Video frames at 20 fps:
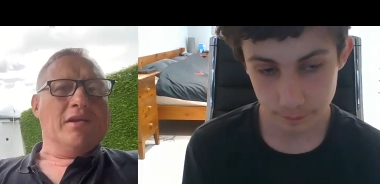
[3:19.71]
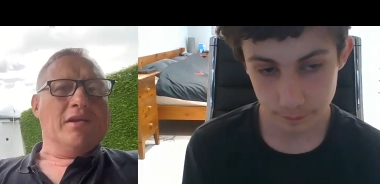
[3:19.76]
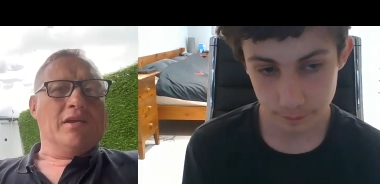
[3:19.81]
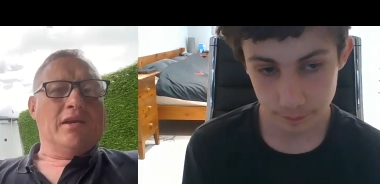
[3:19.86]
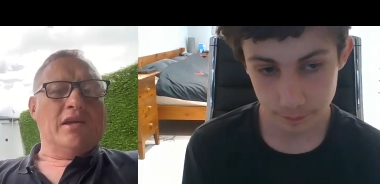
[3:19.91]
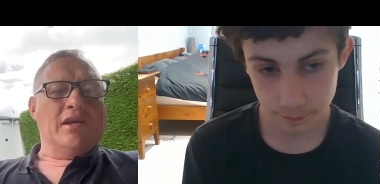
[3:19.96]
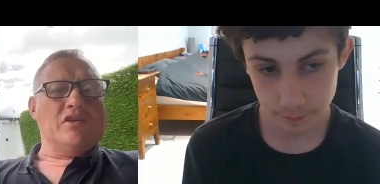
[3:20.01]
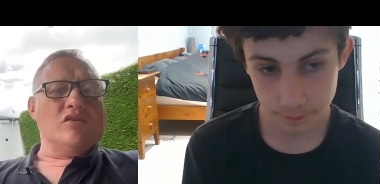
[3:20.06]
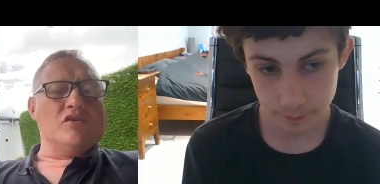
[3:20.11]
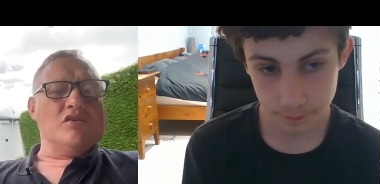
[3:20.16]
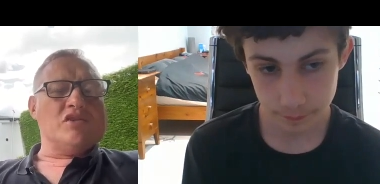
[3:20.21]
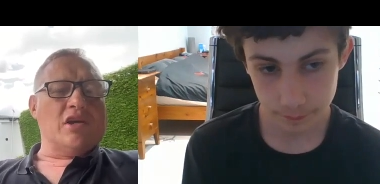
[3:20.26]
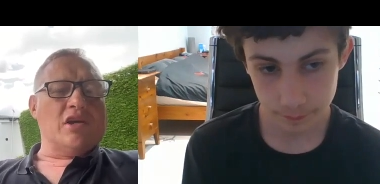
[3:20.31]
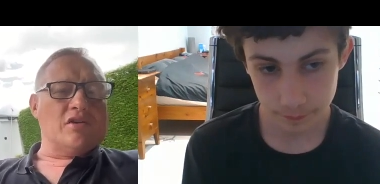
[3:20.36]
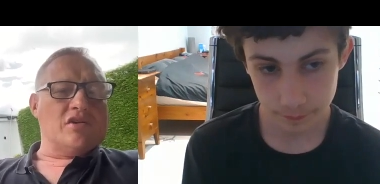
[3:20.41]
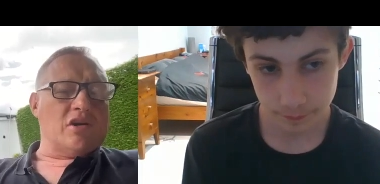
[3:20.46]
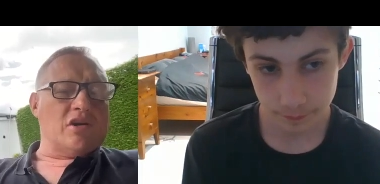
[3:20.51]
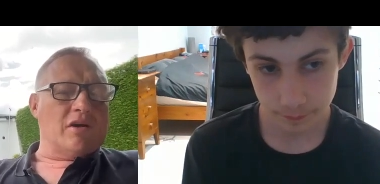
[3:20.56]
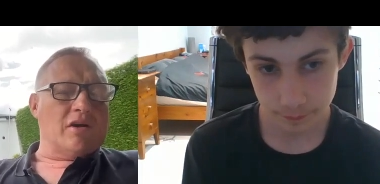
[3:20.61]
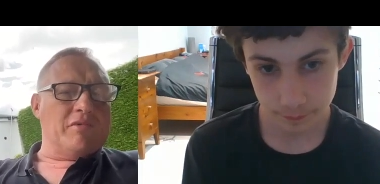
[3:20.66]
Speaker 1: He's also
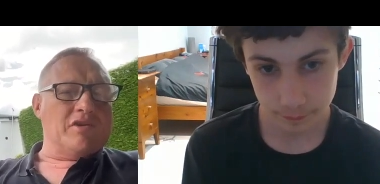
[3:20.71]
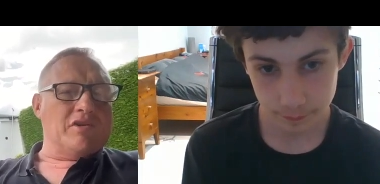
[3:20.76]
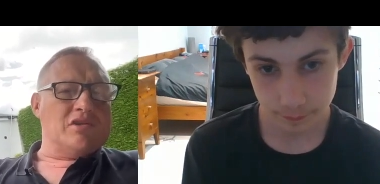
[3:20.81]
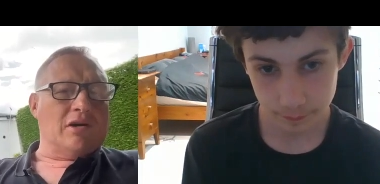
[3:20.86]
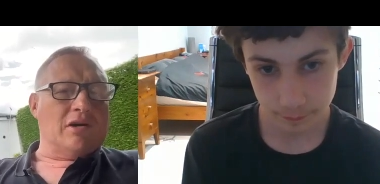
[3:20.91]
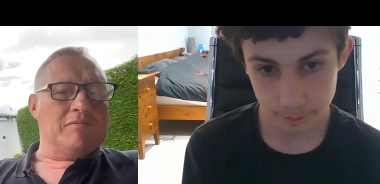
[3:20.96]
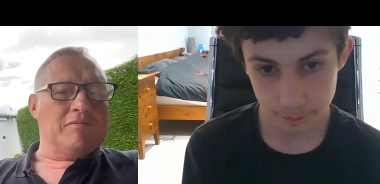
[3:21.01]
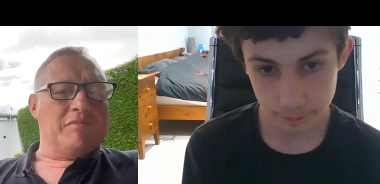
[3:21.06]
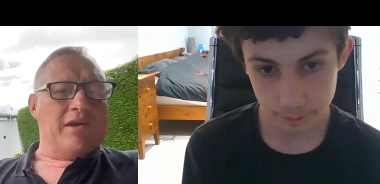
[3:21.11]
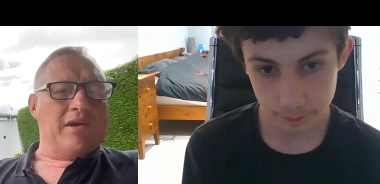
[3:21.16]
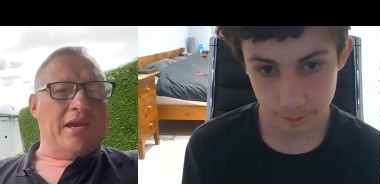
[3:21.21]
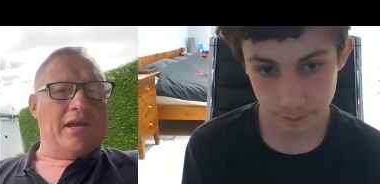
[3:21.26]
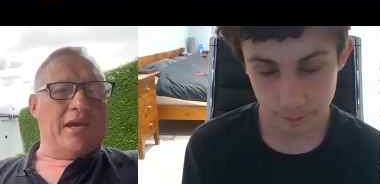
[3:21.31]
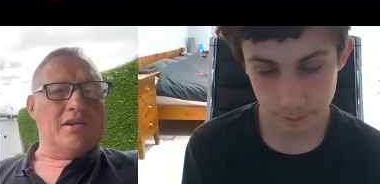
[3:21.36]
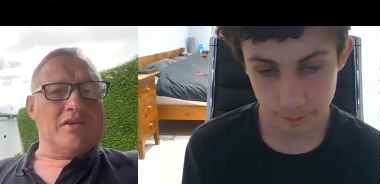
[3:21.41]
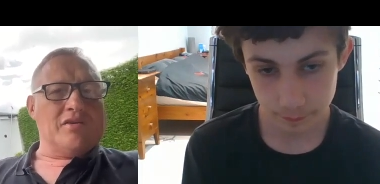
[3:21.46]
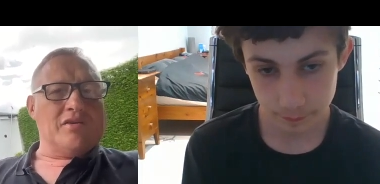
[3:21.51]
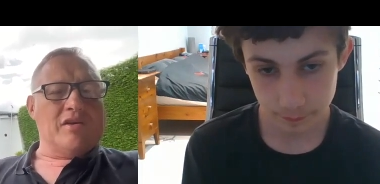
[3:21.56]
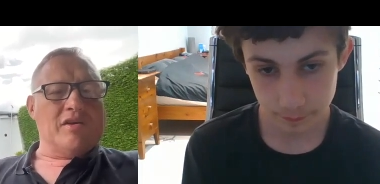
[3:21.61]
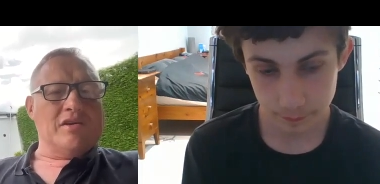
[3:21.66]
signed with John Pegg
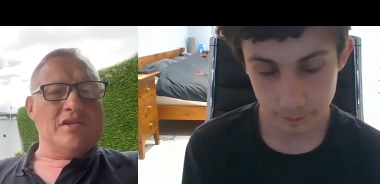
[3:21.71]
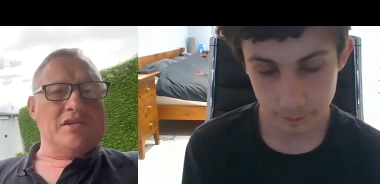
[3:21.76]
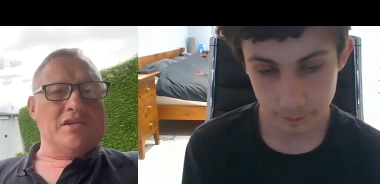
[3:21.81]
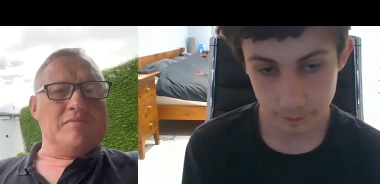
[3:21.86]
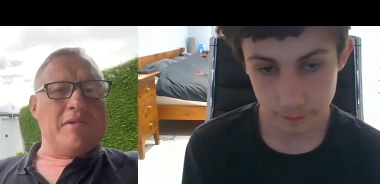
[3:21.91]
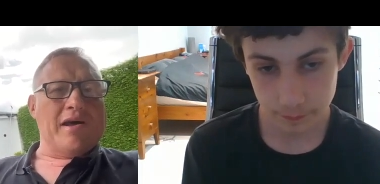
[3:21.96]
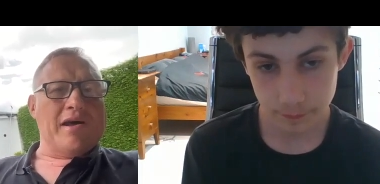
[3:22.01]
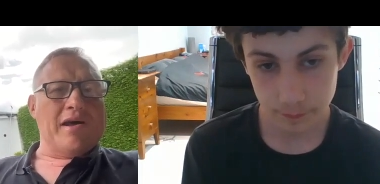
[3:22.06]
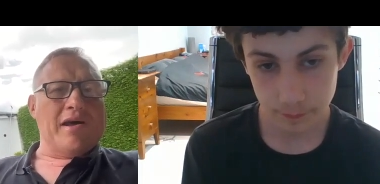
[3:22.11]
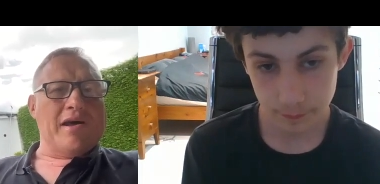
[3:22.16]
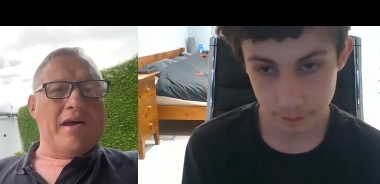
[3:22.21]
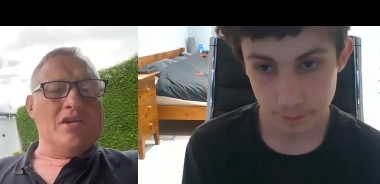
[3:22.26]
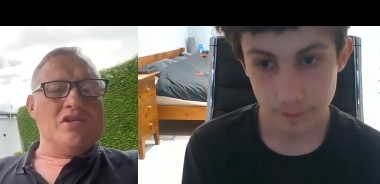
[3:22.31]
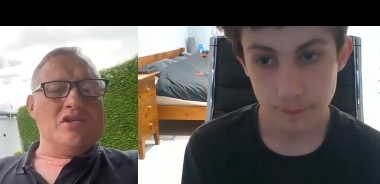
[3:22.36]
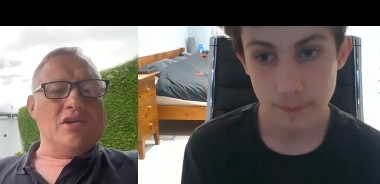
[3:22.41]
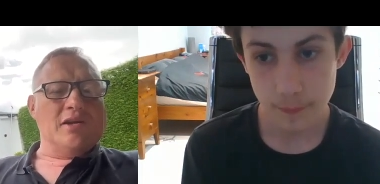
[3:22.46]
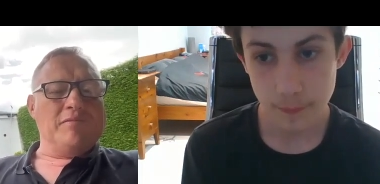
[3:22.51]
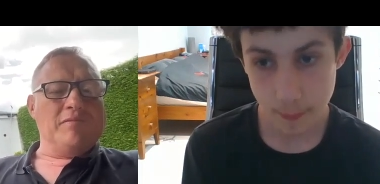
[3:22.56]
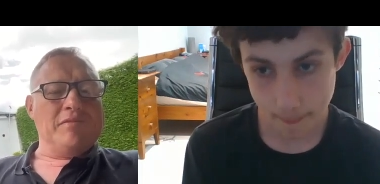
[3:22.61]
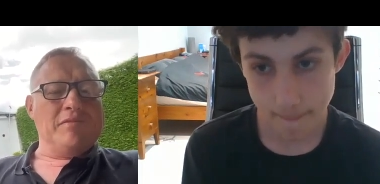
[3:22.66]
as his manager. He's
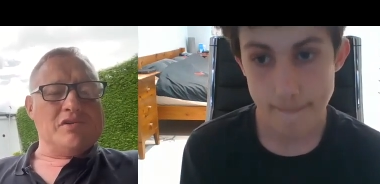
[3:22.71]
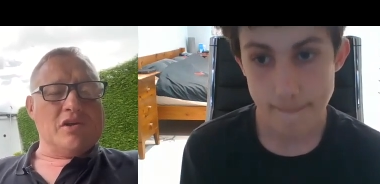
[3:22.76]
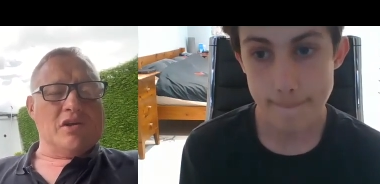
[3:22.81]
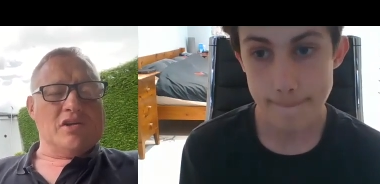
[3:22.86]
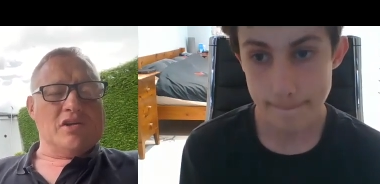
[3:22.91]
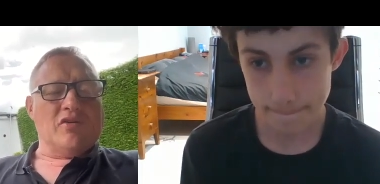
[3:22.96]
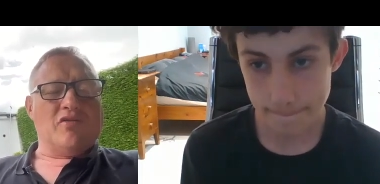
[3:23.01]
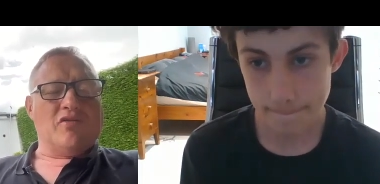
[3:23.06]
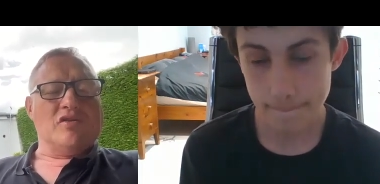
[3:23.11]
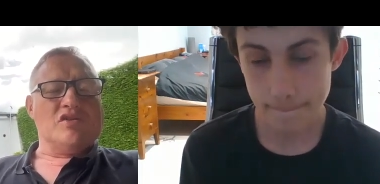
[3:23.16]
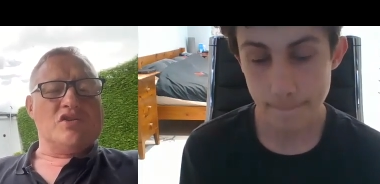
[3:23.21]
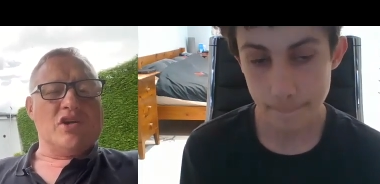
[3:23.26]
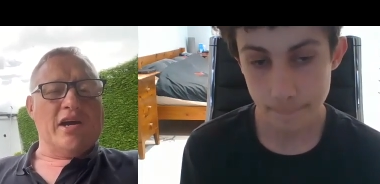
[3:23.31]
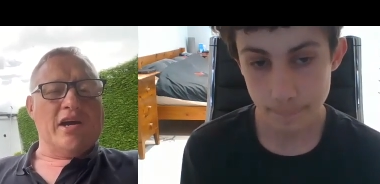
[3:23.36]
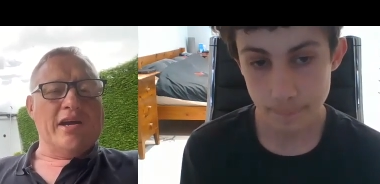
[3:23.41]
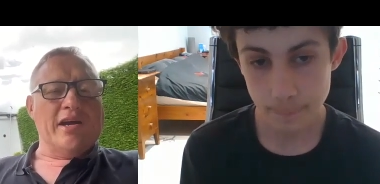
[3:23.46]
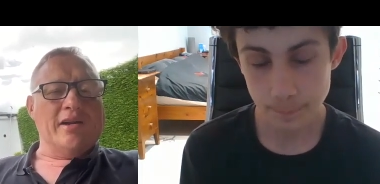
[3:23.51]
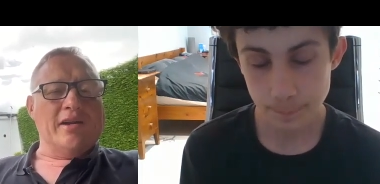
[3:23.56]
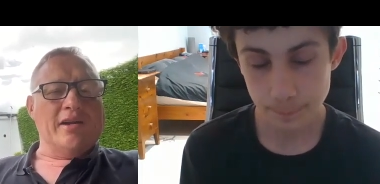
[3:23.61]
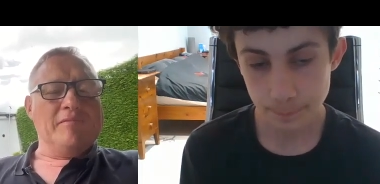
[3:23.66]
got a different
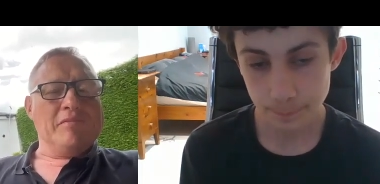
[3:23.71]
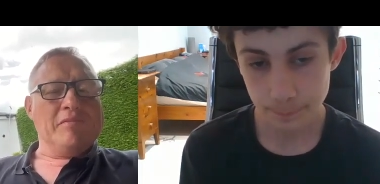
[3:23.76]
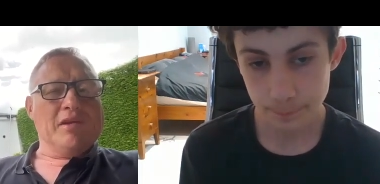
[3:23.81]
trainer.